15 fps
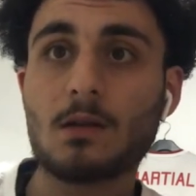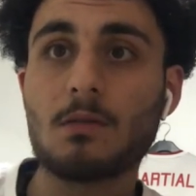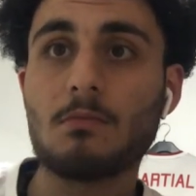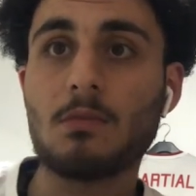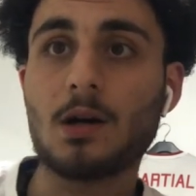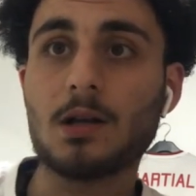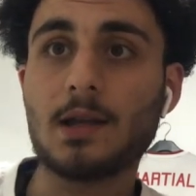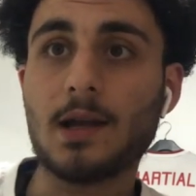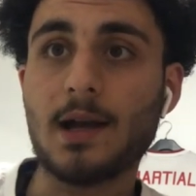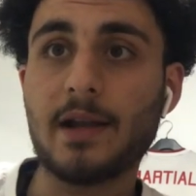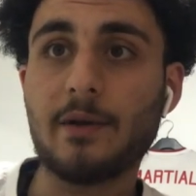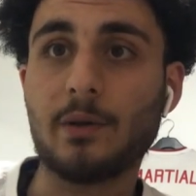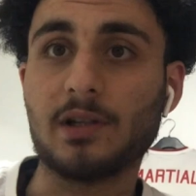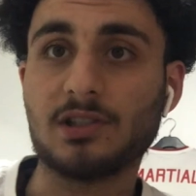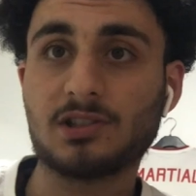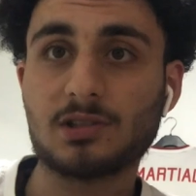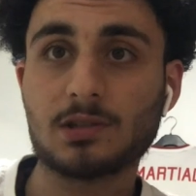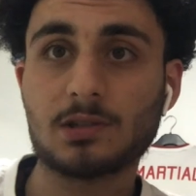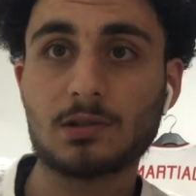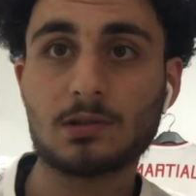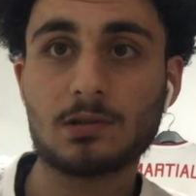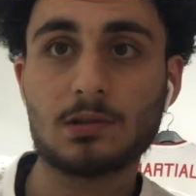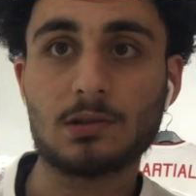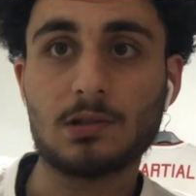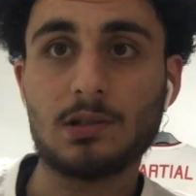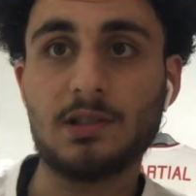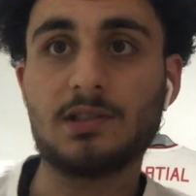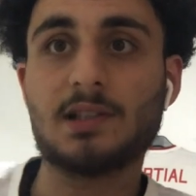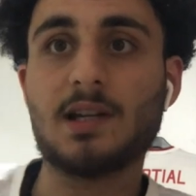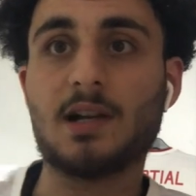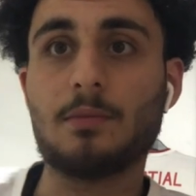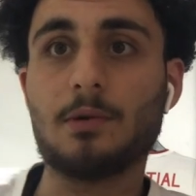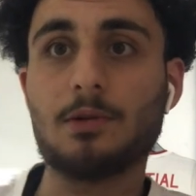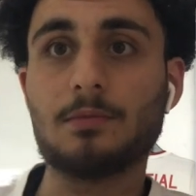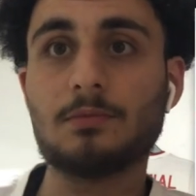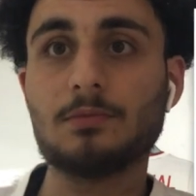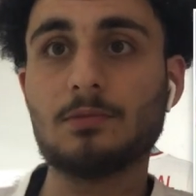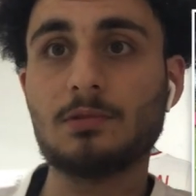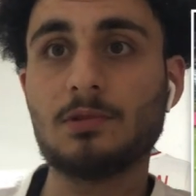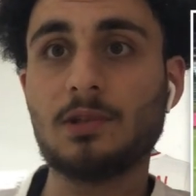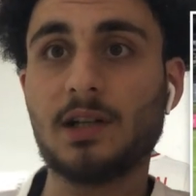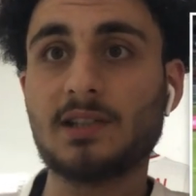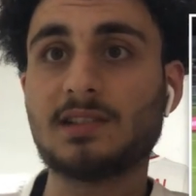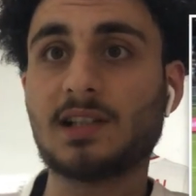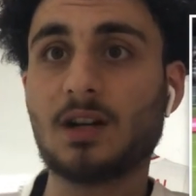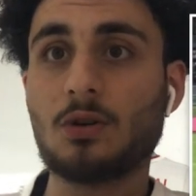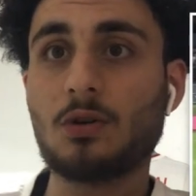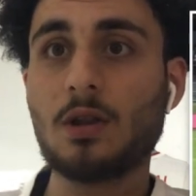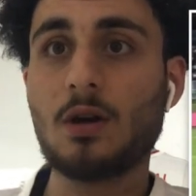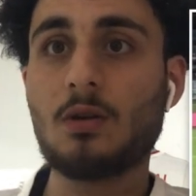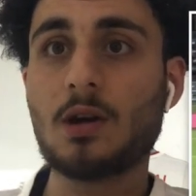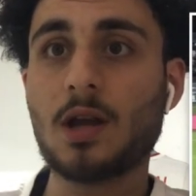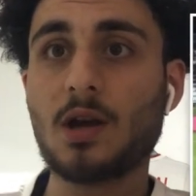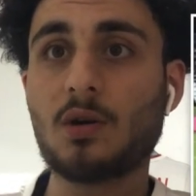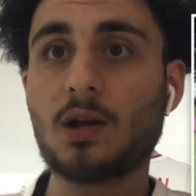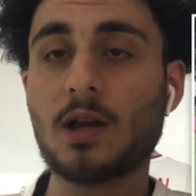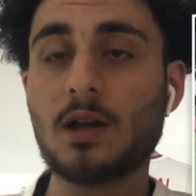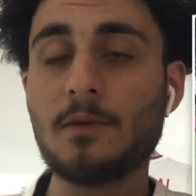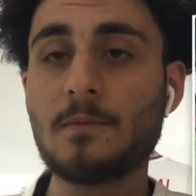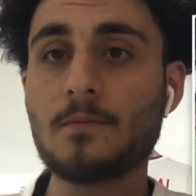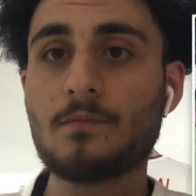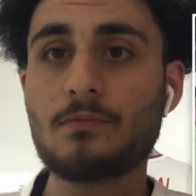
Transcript: But yeah, anyways, let's get it, bro. Nice tackle there. Okay.